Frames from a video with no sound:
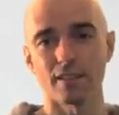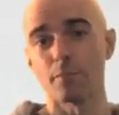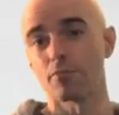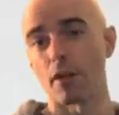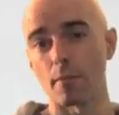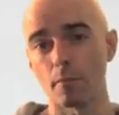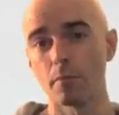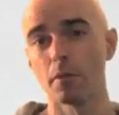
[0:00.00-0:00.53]
he
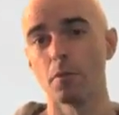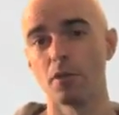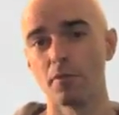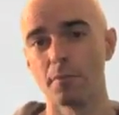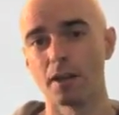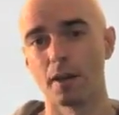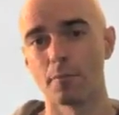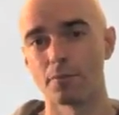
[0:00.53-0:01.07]
probably would
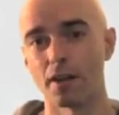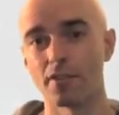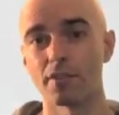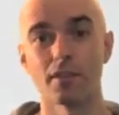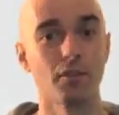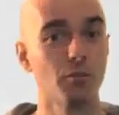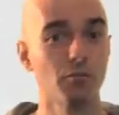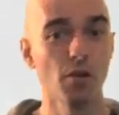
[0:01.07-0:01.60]
have become
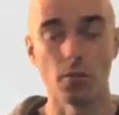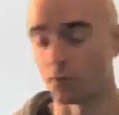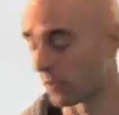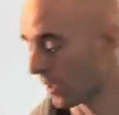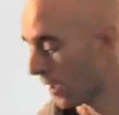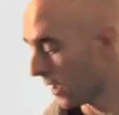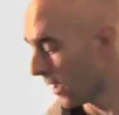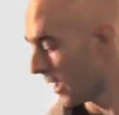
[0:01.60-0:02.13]
president. Who knows?